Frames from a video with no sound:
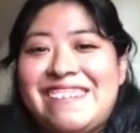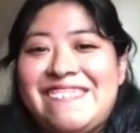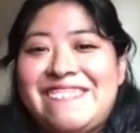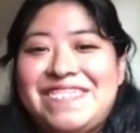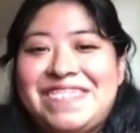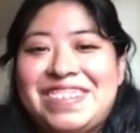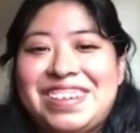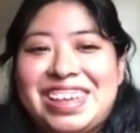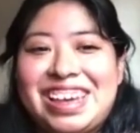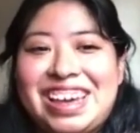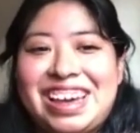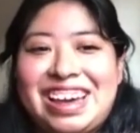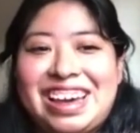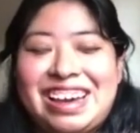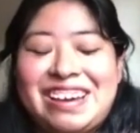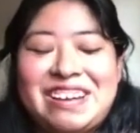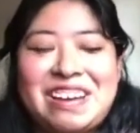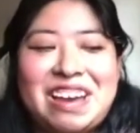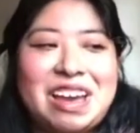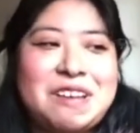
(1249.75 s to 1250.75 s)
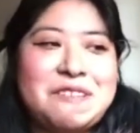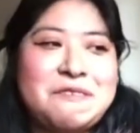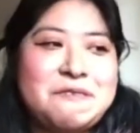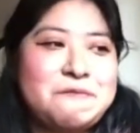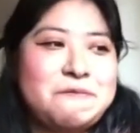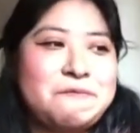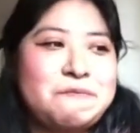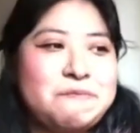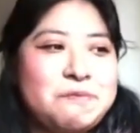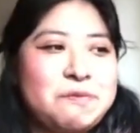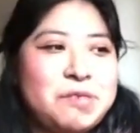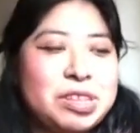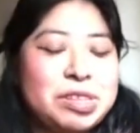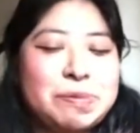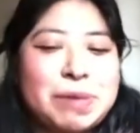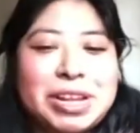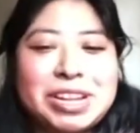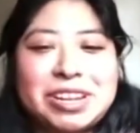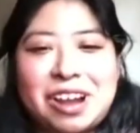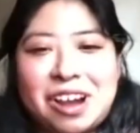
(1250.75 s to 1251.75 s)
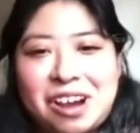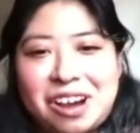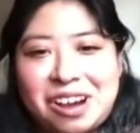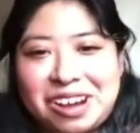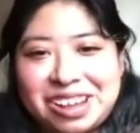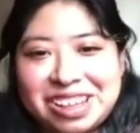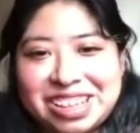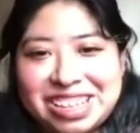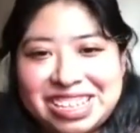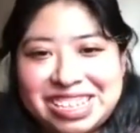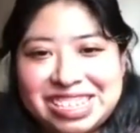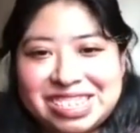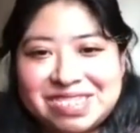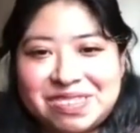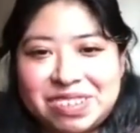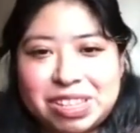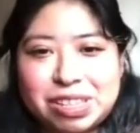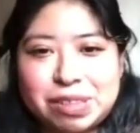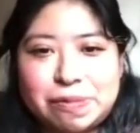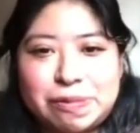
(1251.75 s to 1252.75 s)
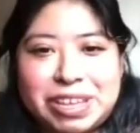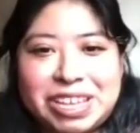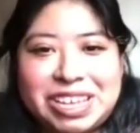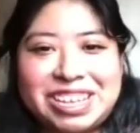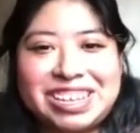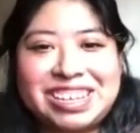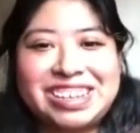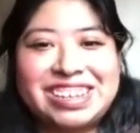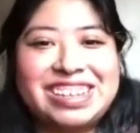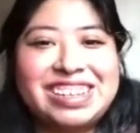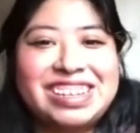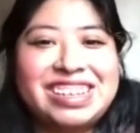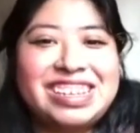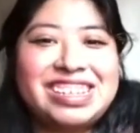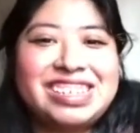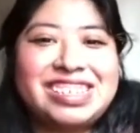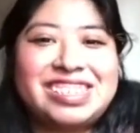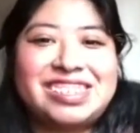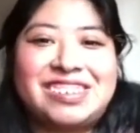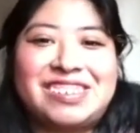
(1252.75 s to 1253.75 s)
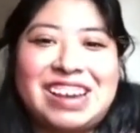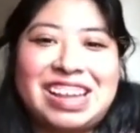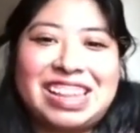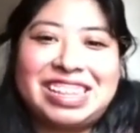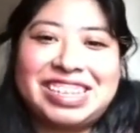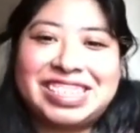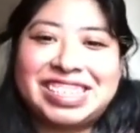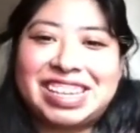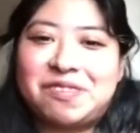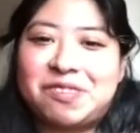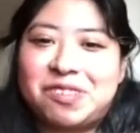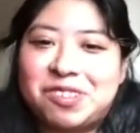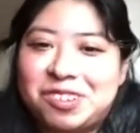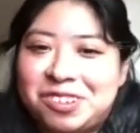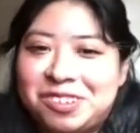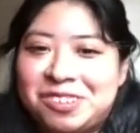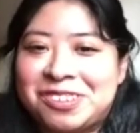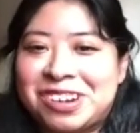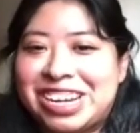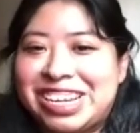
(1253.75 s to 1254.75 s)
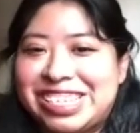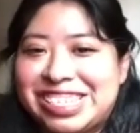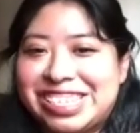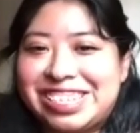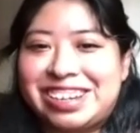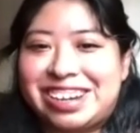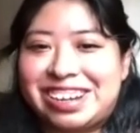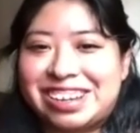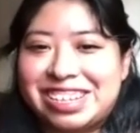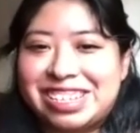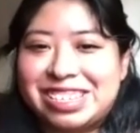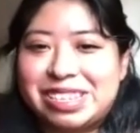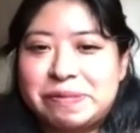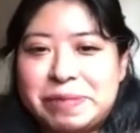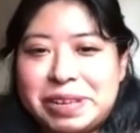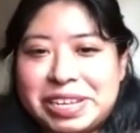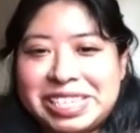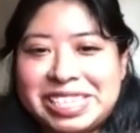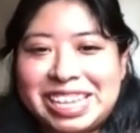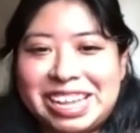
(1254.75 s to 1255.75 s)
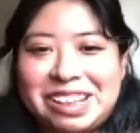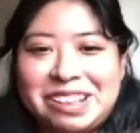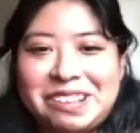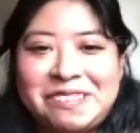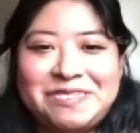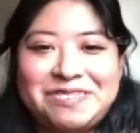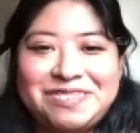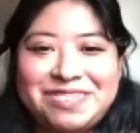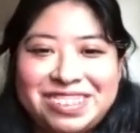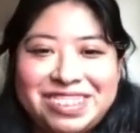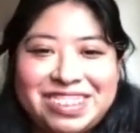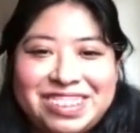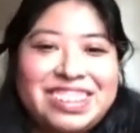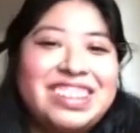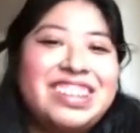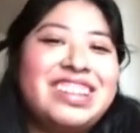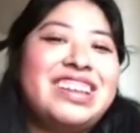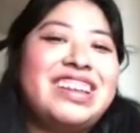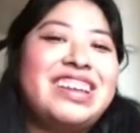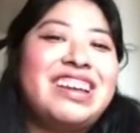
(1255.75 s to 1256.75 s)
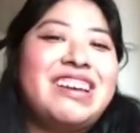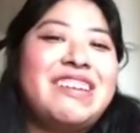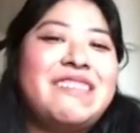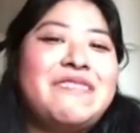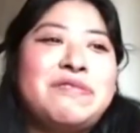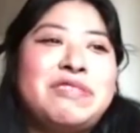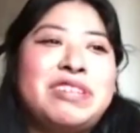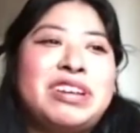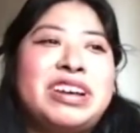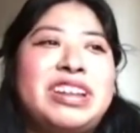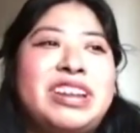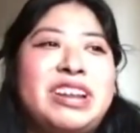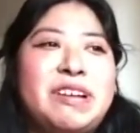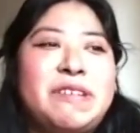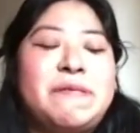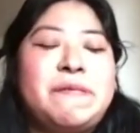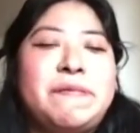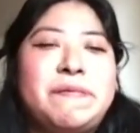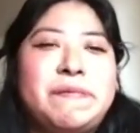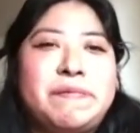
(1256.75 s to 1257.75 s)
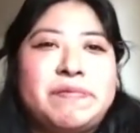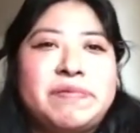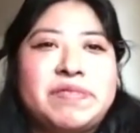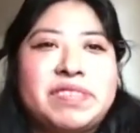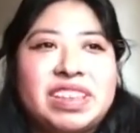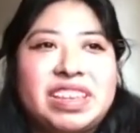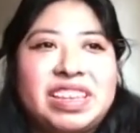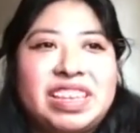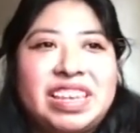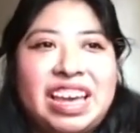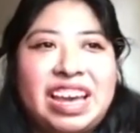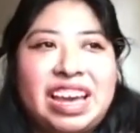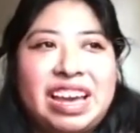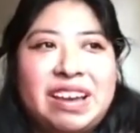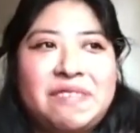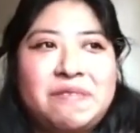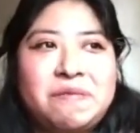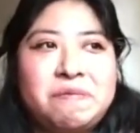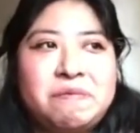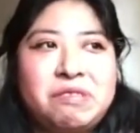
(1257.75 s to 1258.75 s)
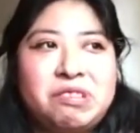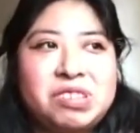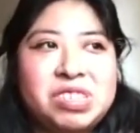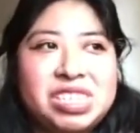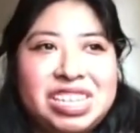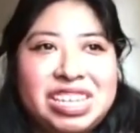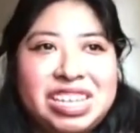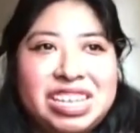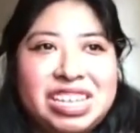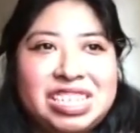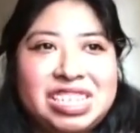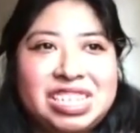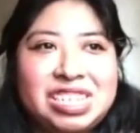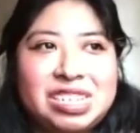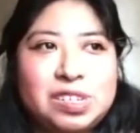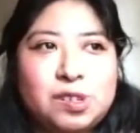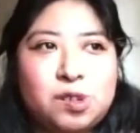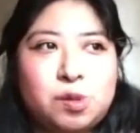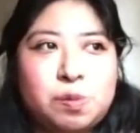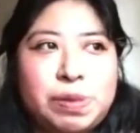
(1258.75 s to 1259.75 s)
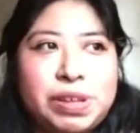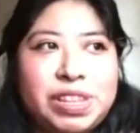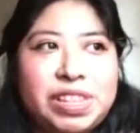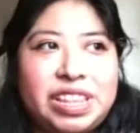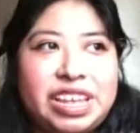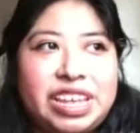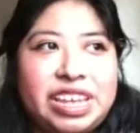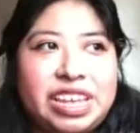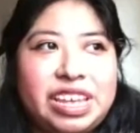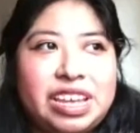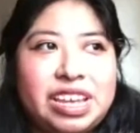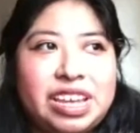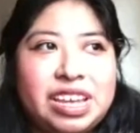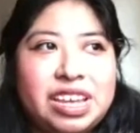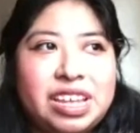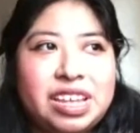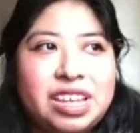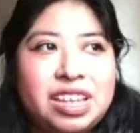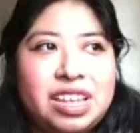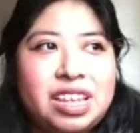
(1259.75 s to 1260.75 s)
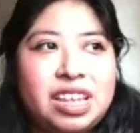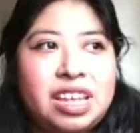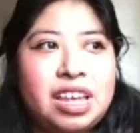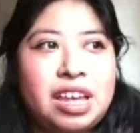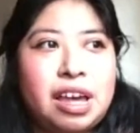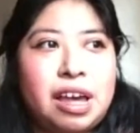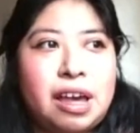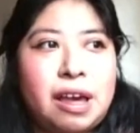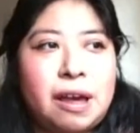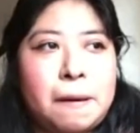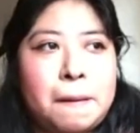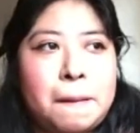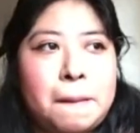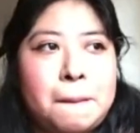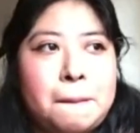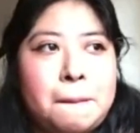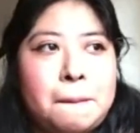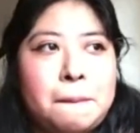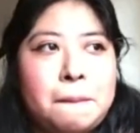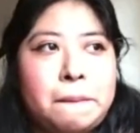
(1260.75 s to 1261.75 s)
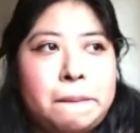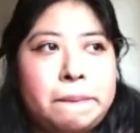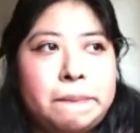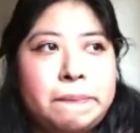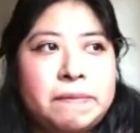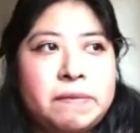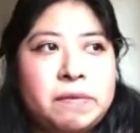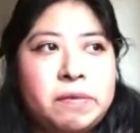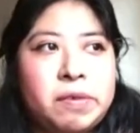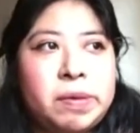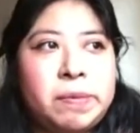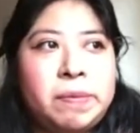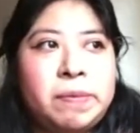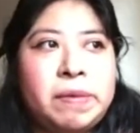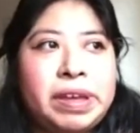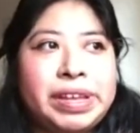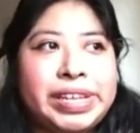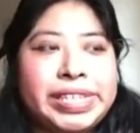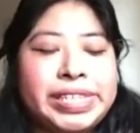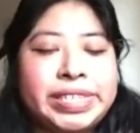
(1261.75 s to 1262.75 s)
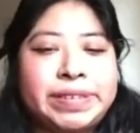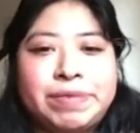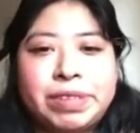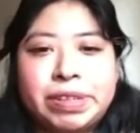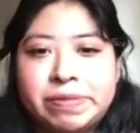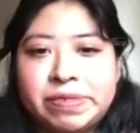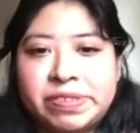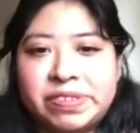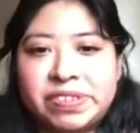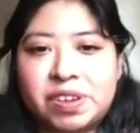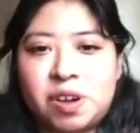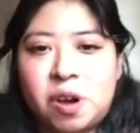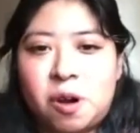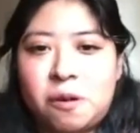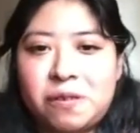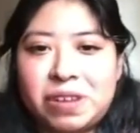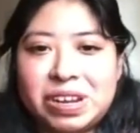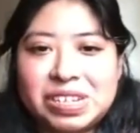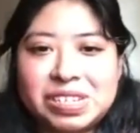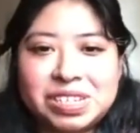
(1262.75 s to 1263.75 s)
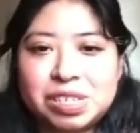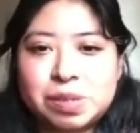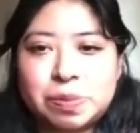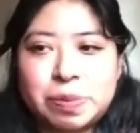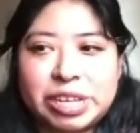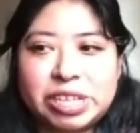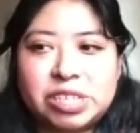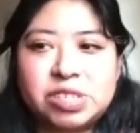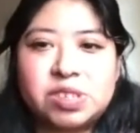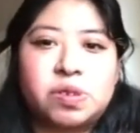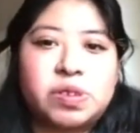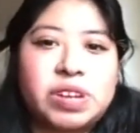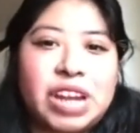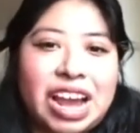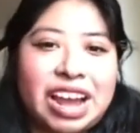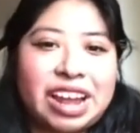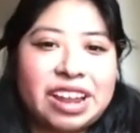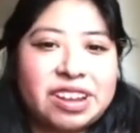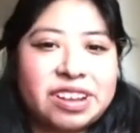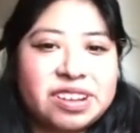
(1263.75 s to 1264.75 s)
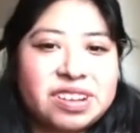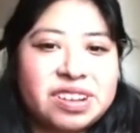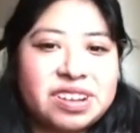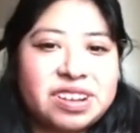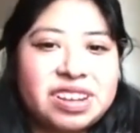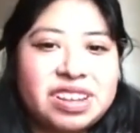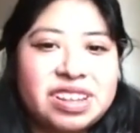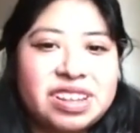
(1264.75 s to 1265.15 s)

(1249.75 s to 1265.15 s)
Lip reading: But yeah, I'm with my dog. He's with me, so at least I won't go crazy talking to myself. But yeah, mostly it's just been like, one of my symptoms for COVID is just being so tired.